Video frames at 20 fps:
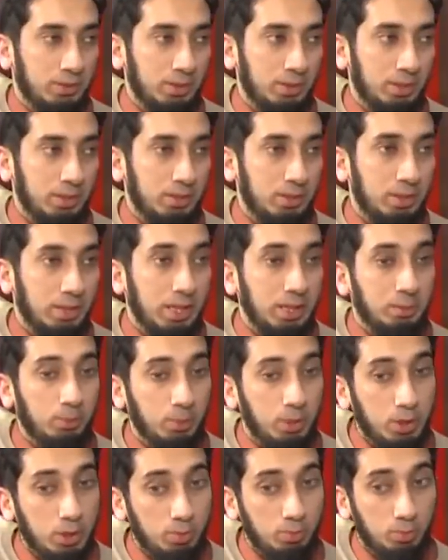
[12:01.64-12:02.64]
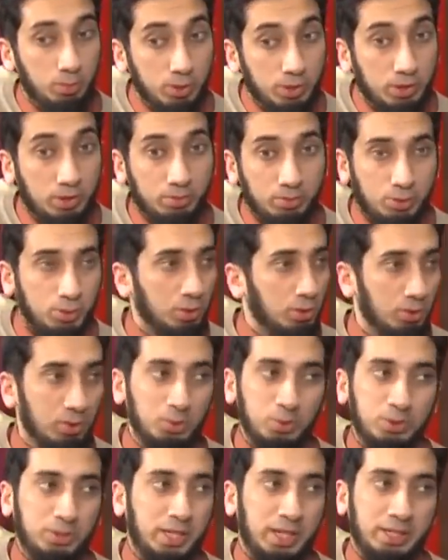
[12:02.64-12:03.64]
this religion. And we Muslims shouldn't
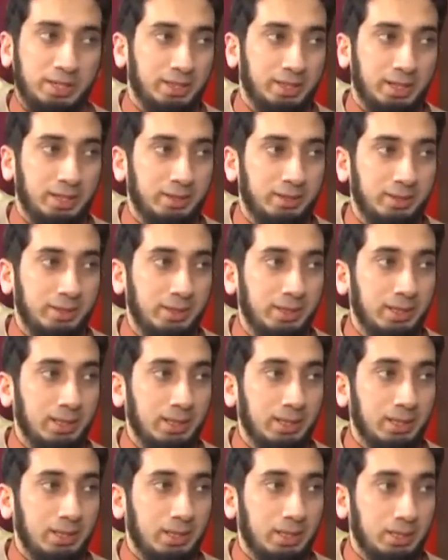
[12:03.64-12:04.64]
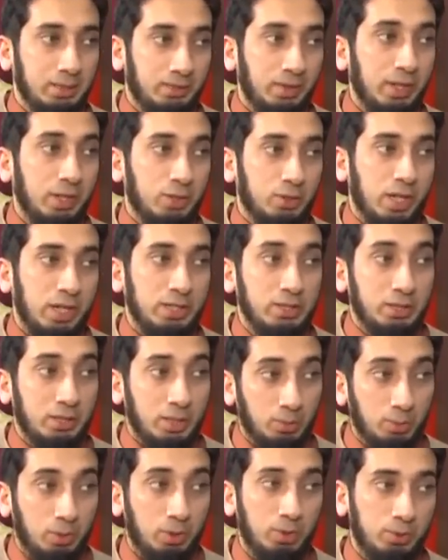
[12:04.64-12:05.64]
lose sight of that. And it's very tragic
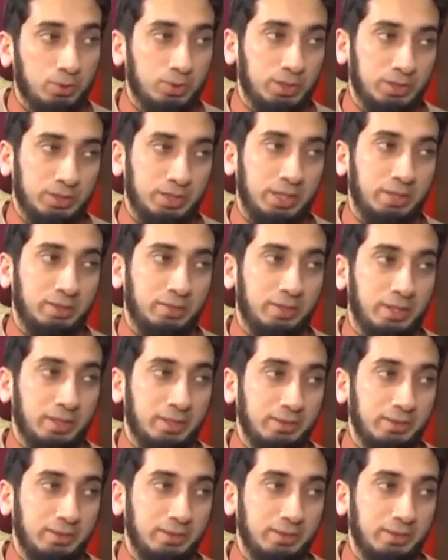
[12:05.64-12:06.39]
that we're losing sight of